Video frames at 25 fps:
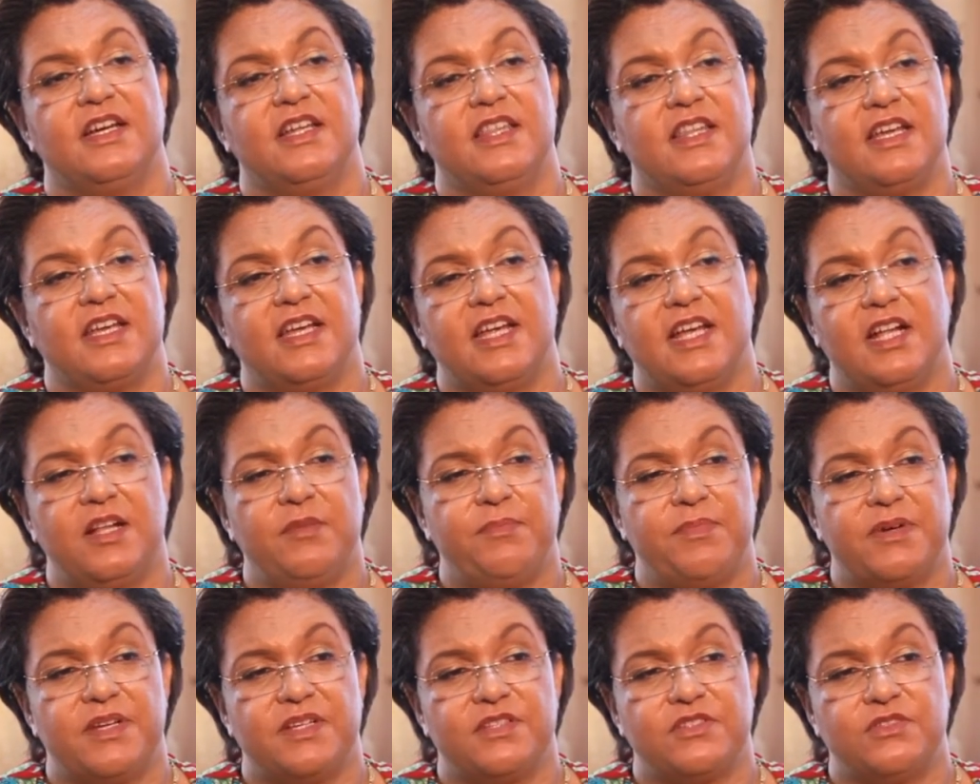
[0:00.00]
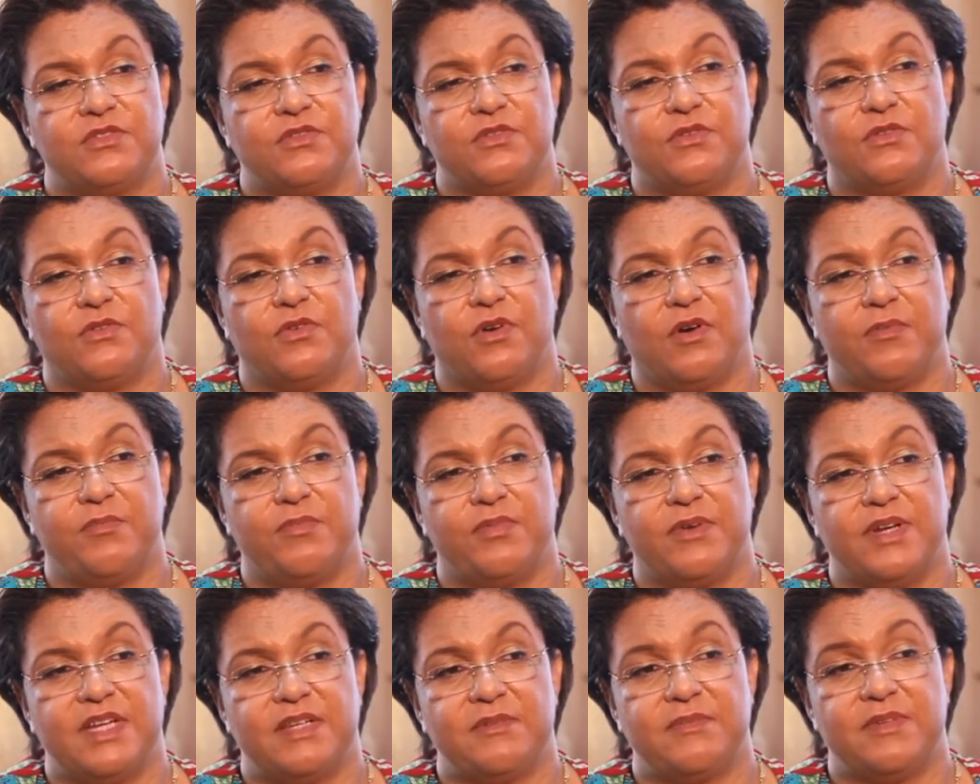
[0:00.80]
that help us to
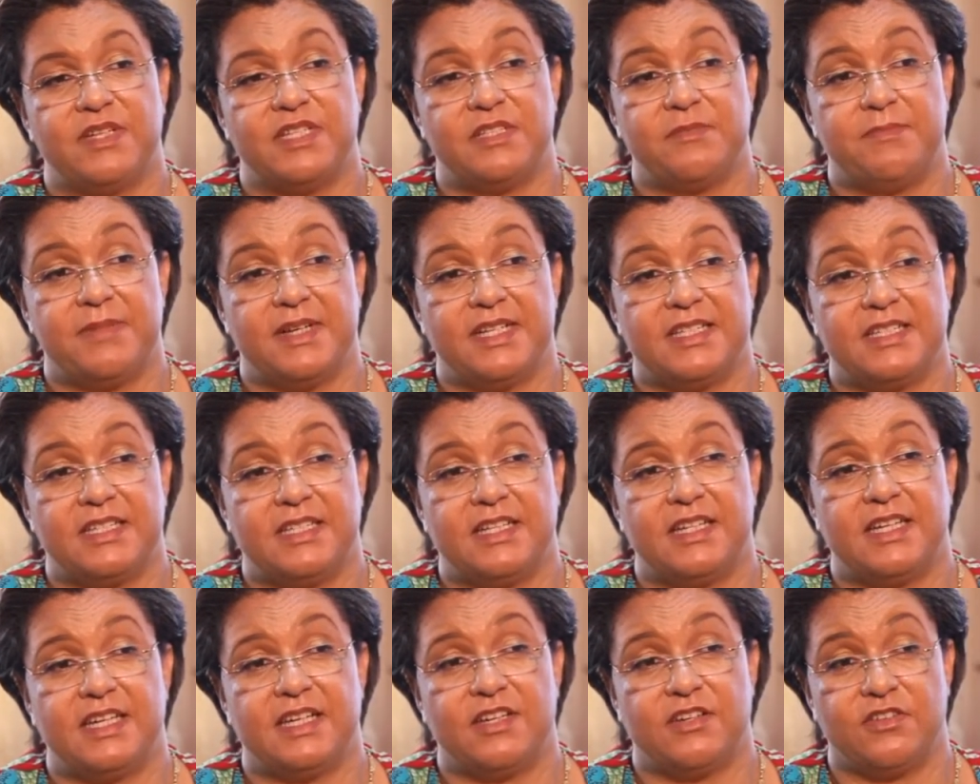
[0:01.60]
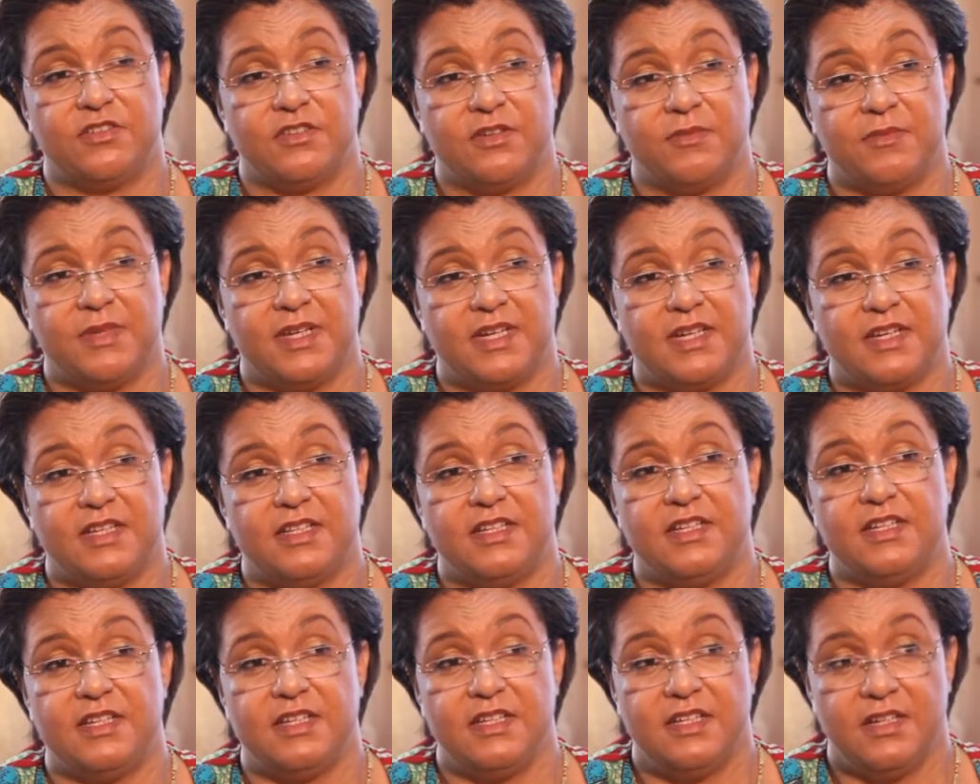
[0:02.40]
cooperate much better
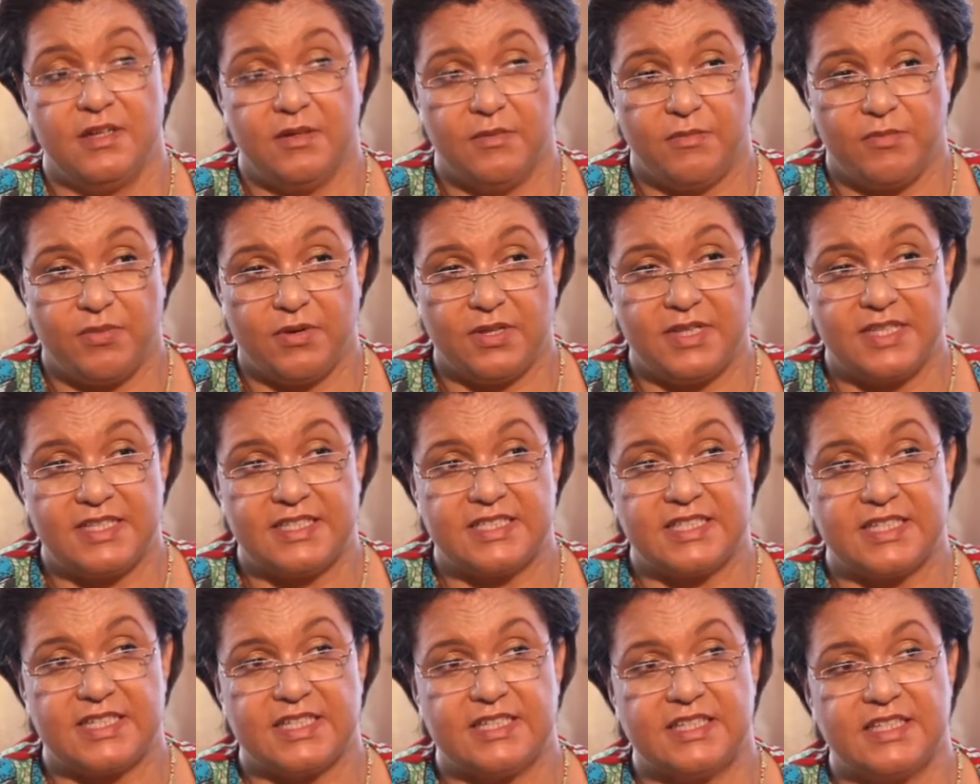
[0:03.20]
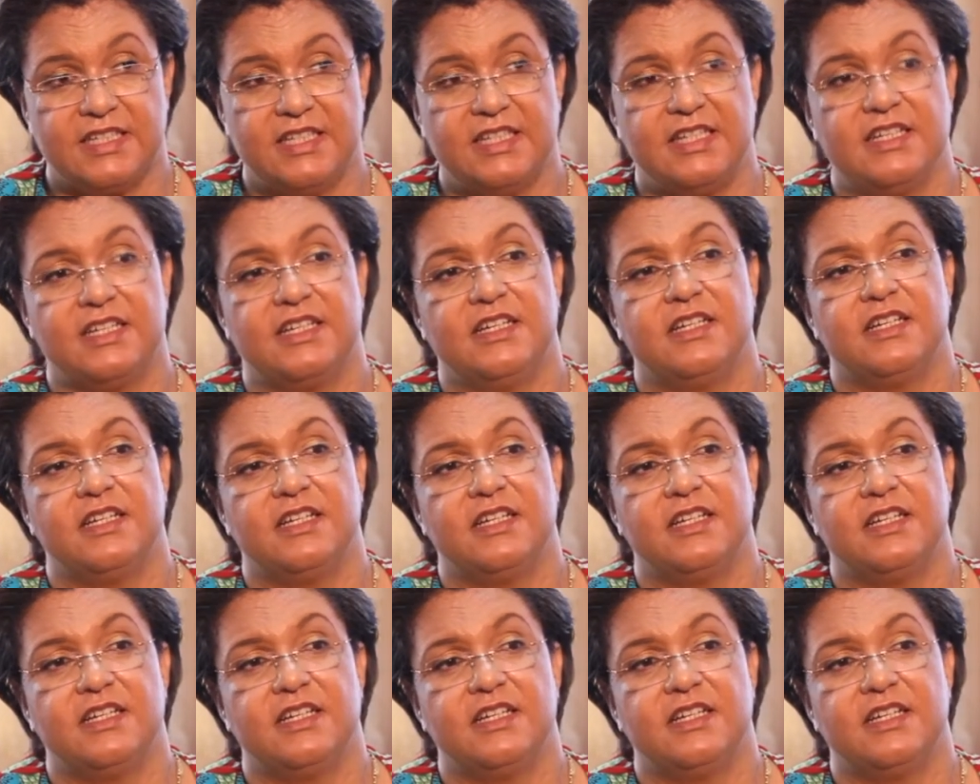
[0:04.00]
economically, politically,